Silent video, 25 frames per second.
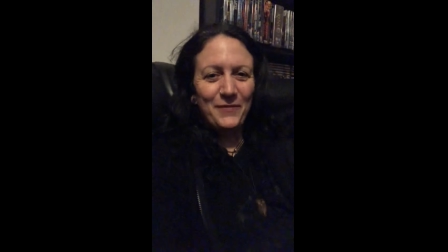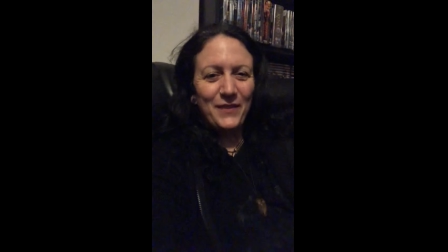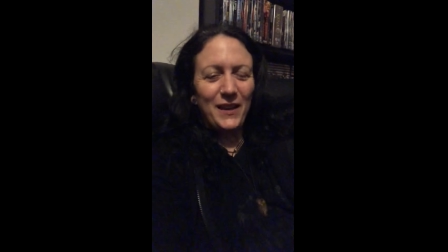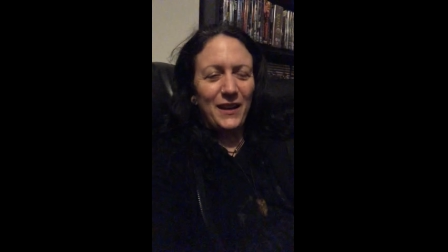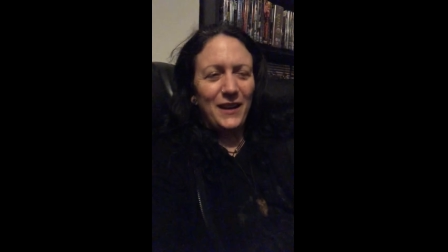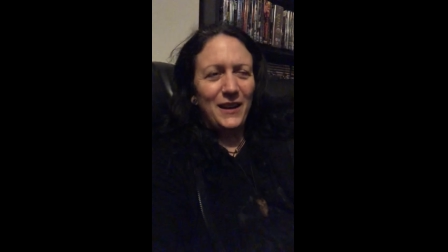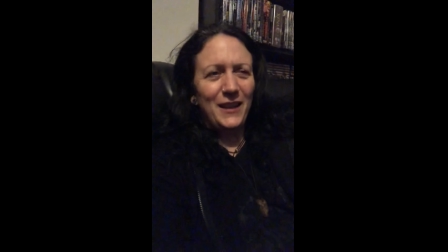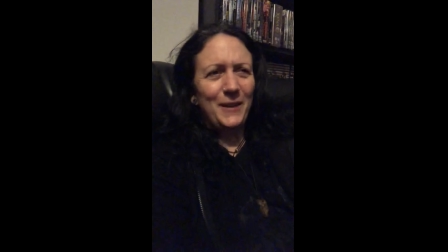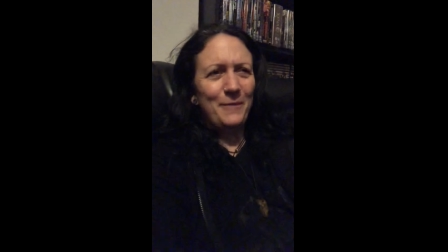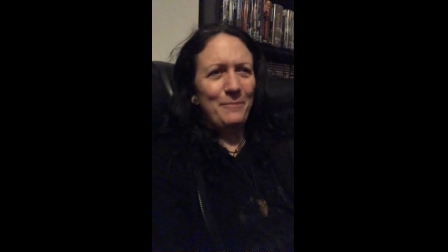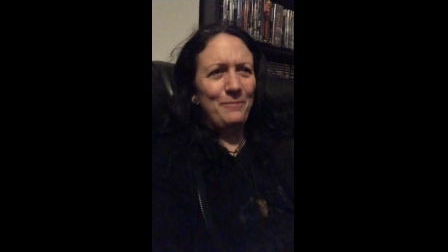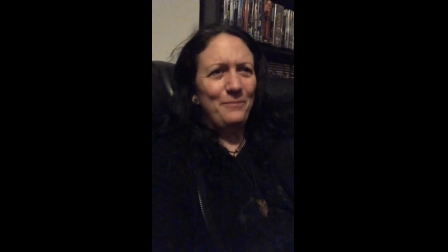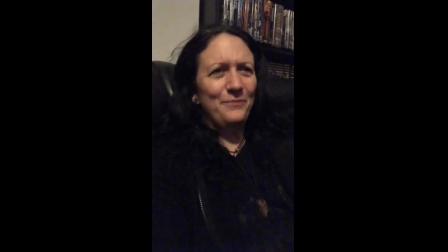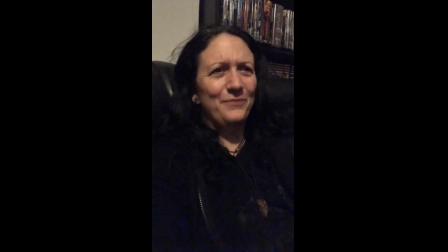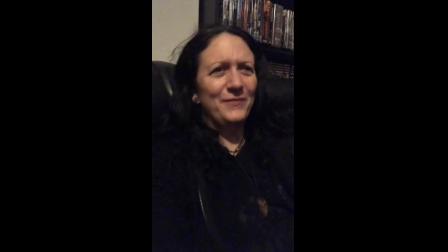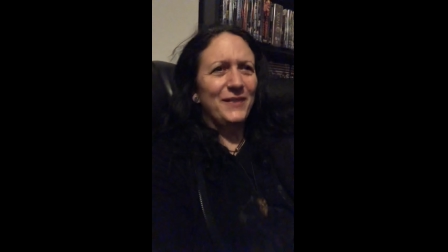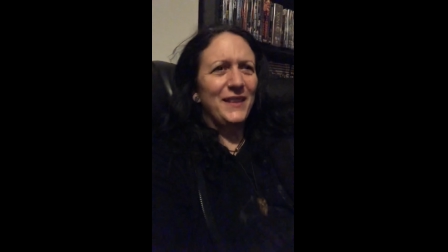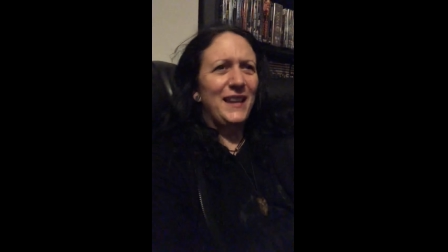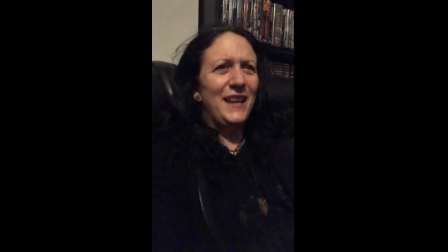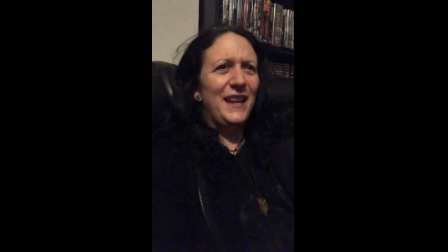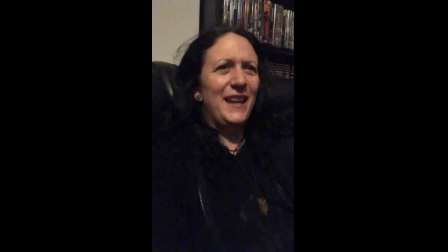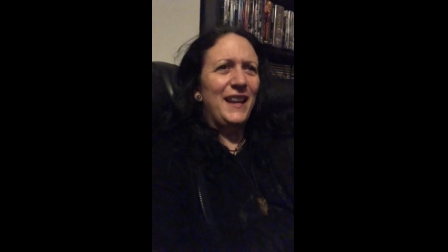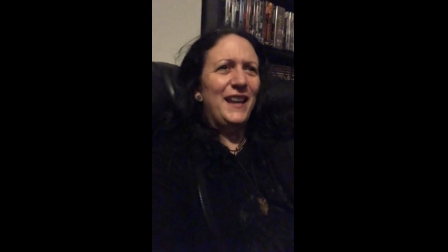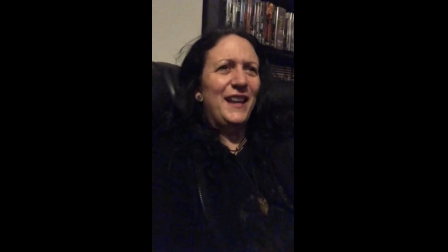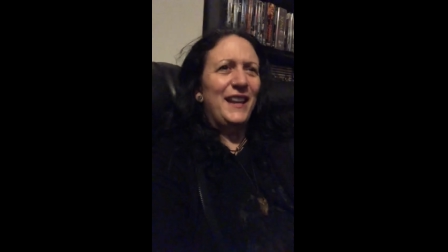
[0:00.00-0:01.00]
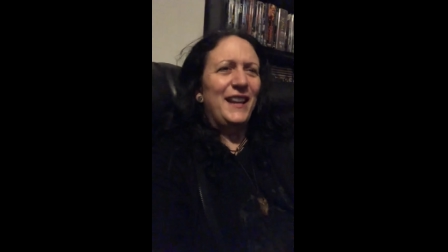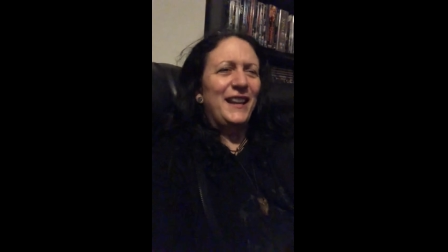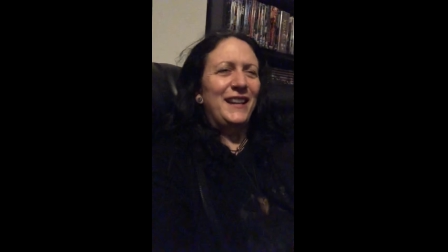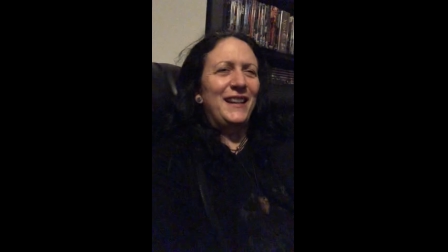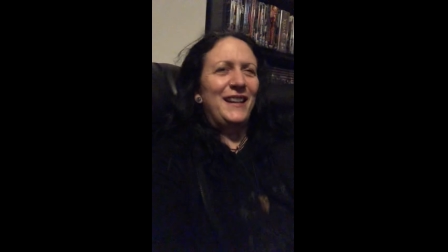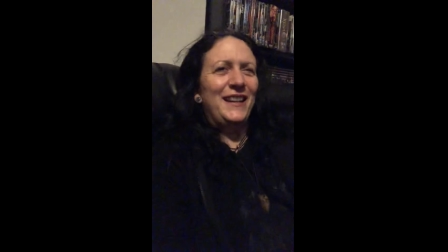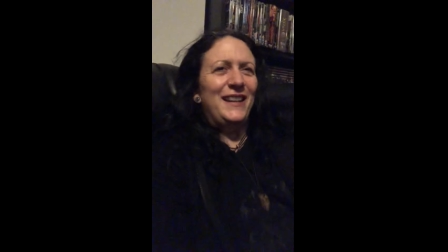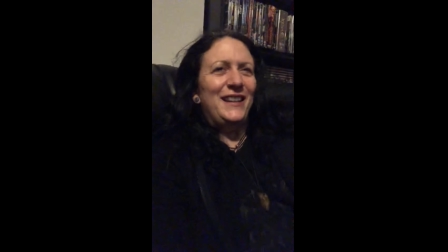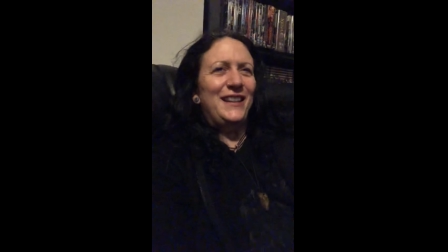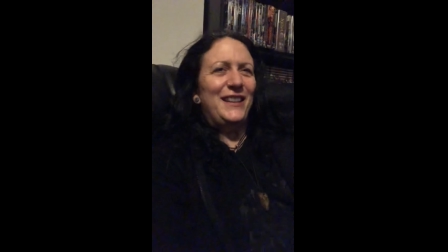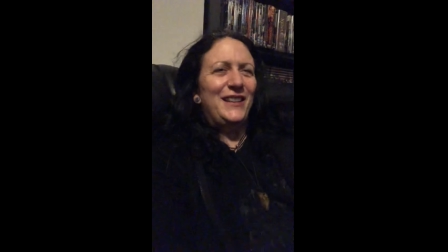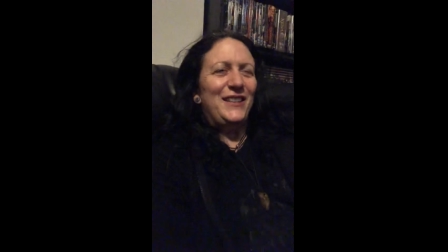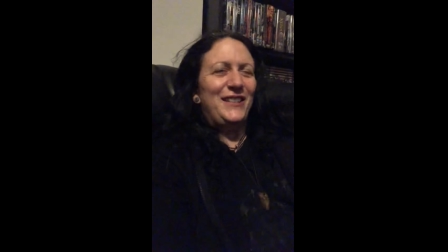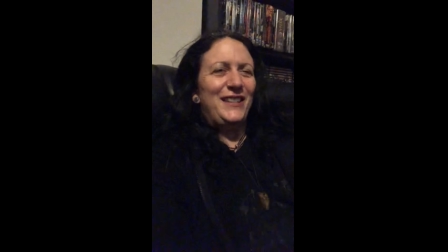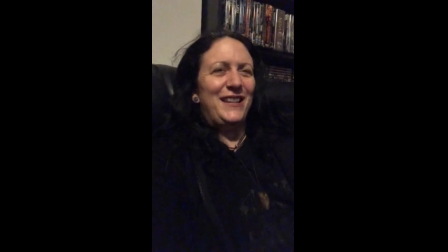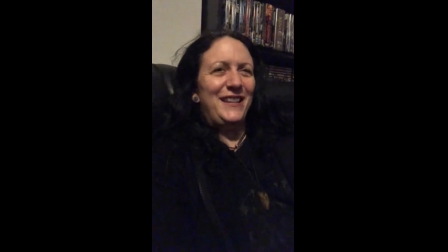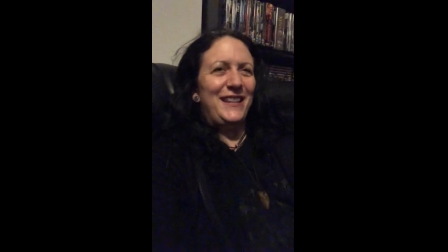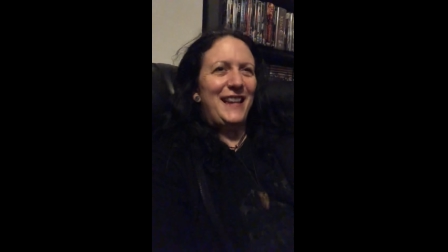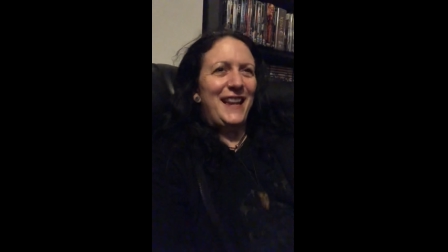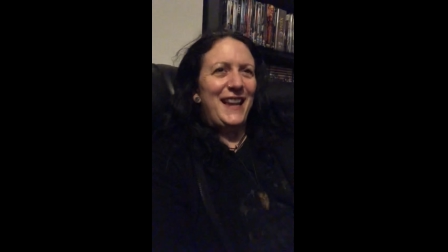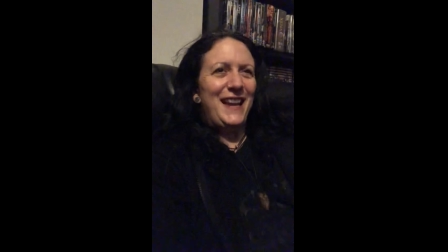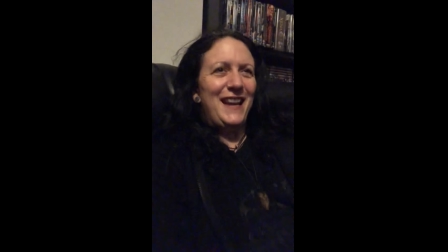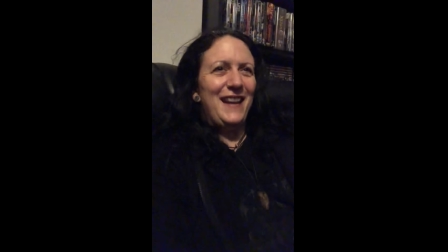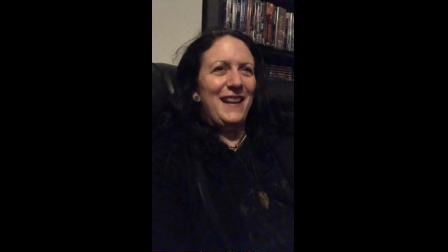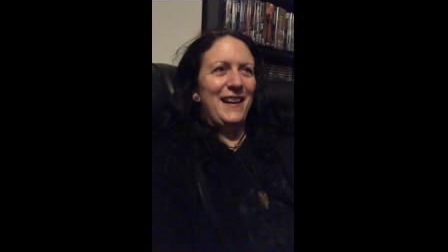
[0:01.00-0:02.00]
Um,
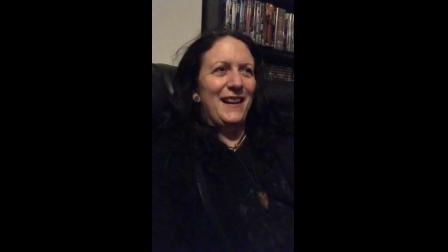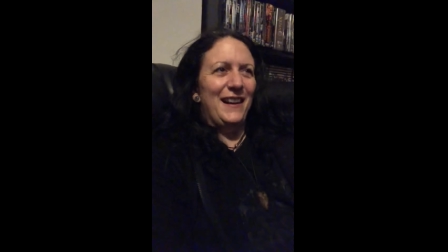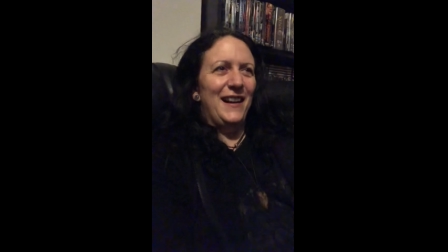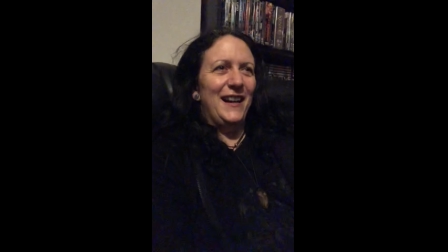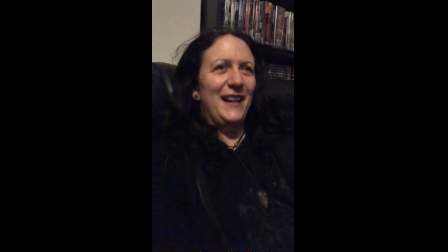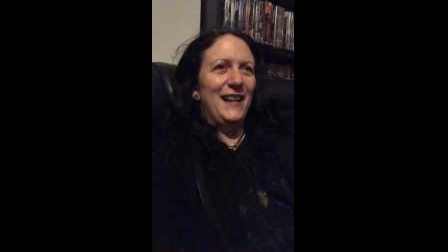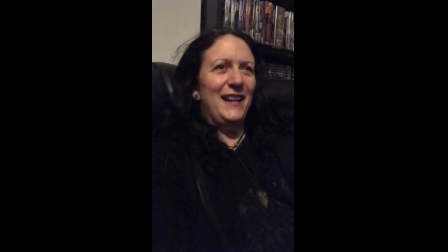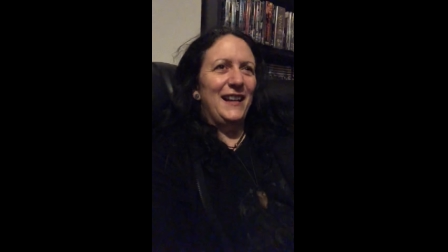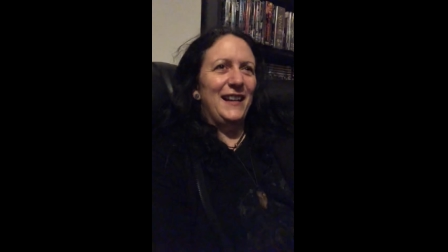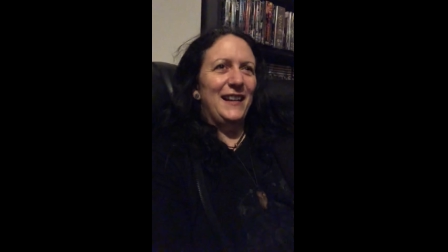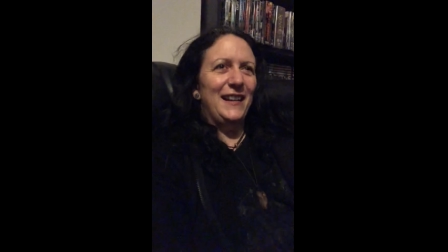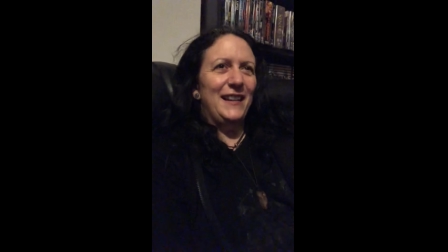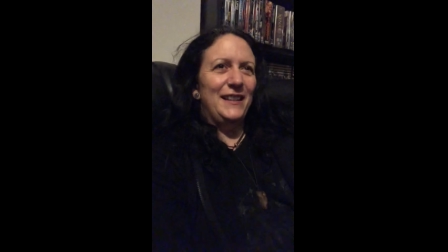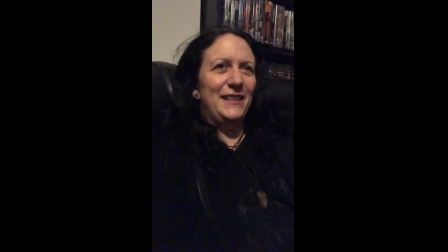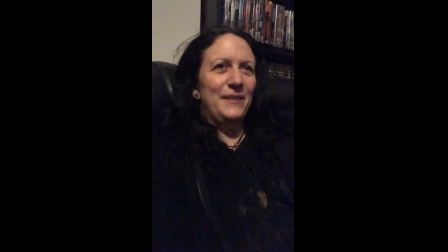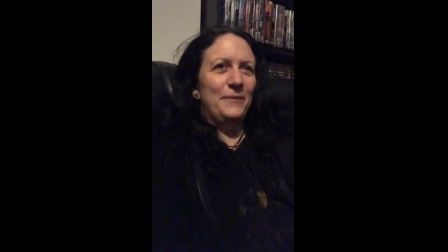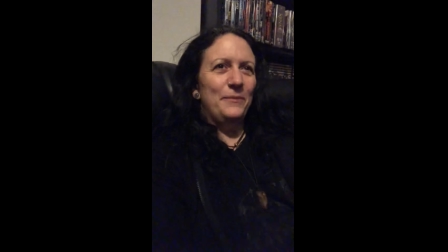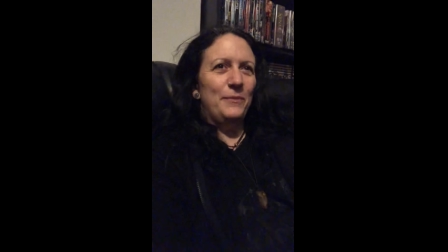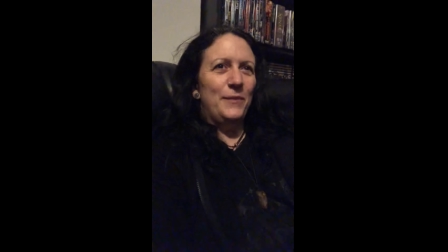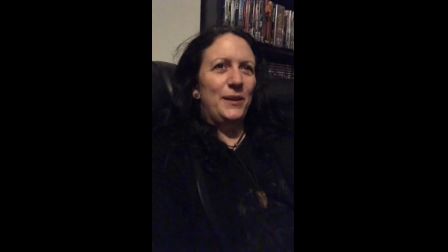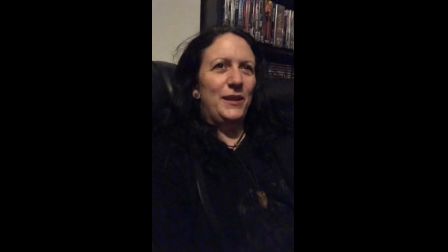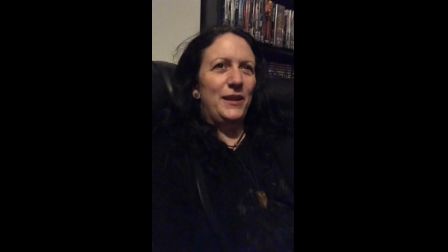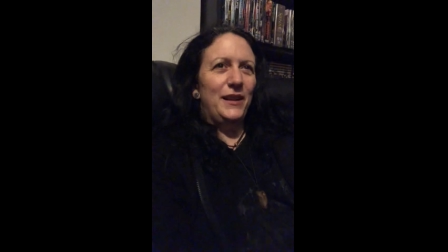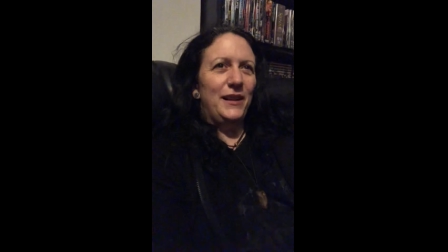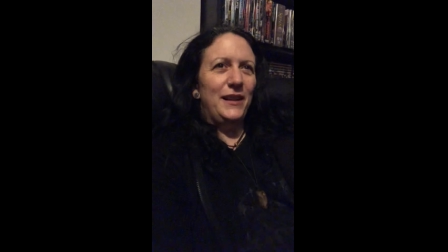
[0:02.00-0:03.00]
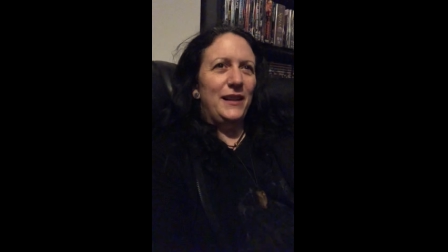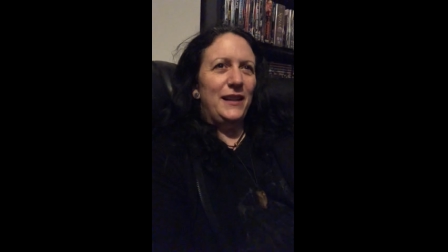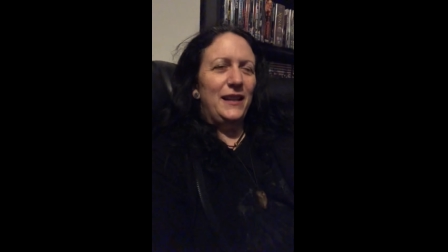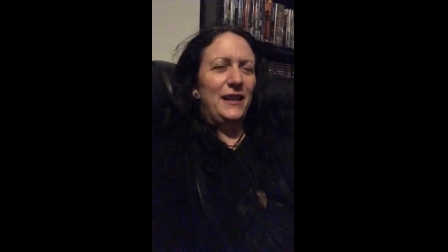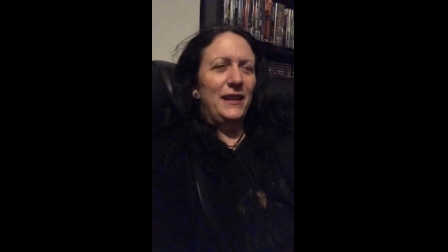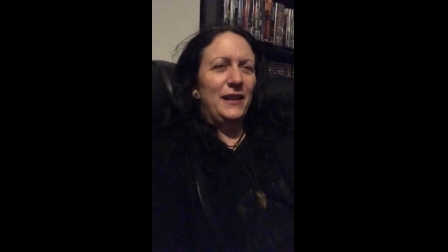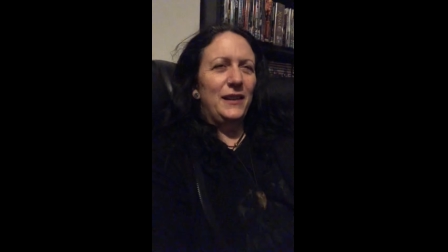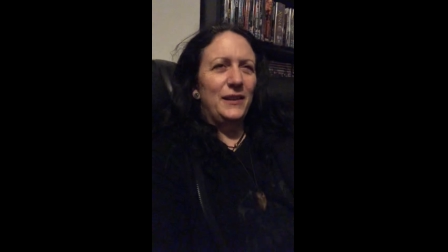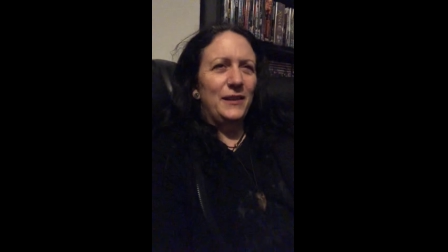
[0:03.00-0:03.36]
today I had my,